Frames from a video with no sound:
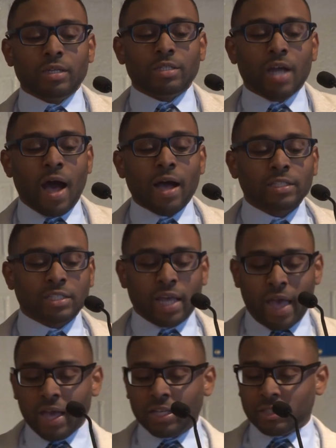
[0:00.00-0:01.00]
Doc
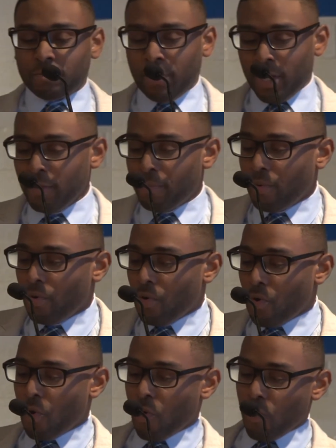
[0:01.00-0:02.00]
takes
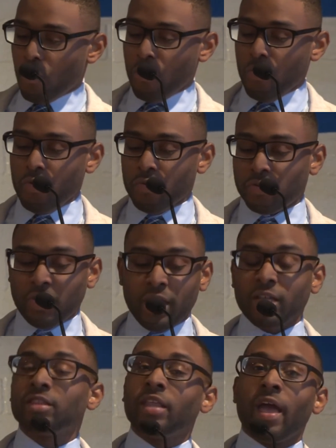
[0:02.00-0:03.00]
people who
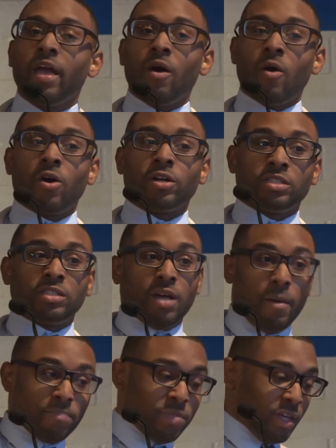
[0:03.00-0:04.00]
think they are
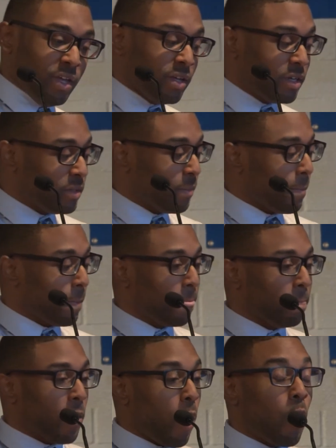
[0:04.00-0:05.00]
something
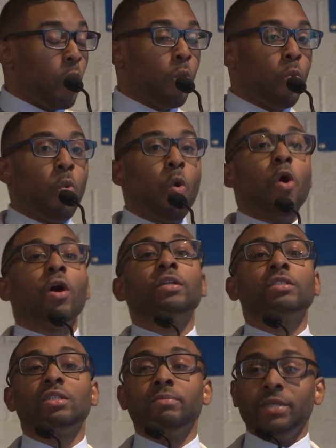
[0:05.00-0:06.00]
or
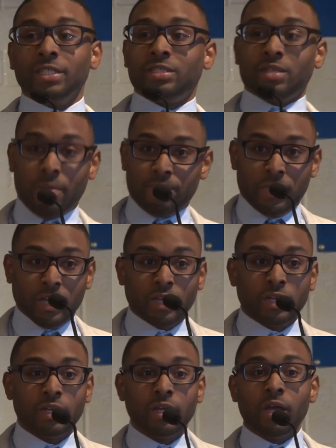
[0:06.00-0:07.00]
want to be
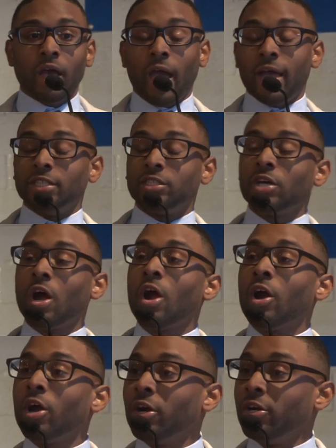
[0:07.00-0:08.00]
something and
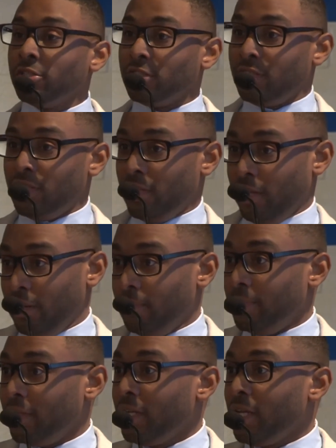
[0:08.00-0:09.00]
turns
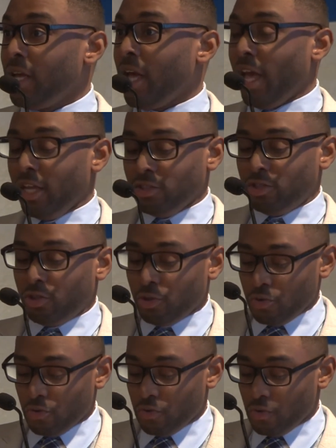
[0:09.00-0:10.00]
them
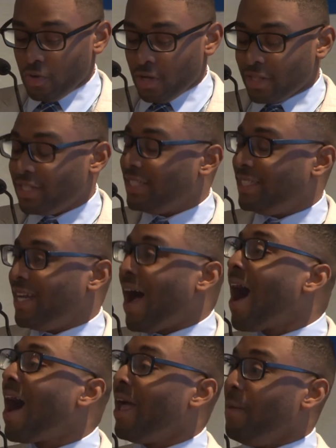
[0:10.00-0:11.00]
into the
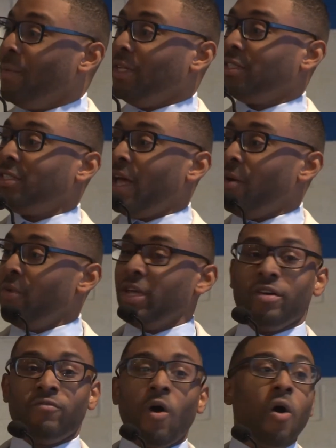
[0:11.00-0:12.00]
diamonds that we
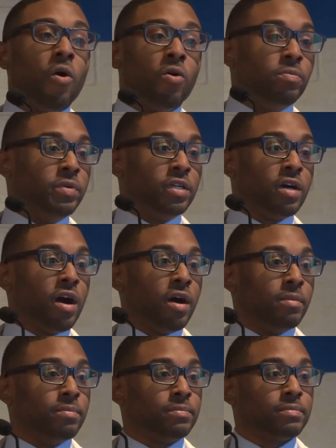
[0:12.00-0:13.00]
have all
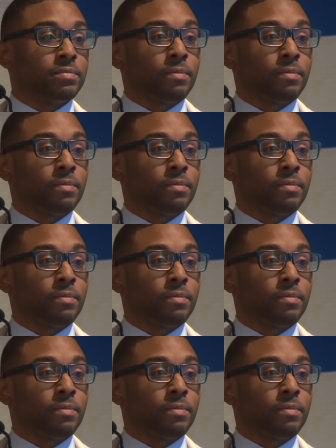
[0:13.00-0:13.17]
become.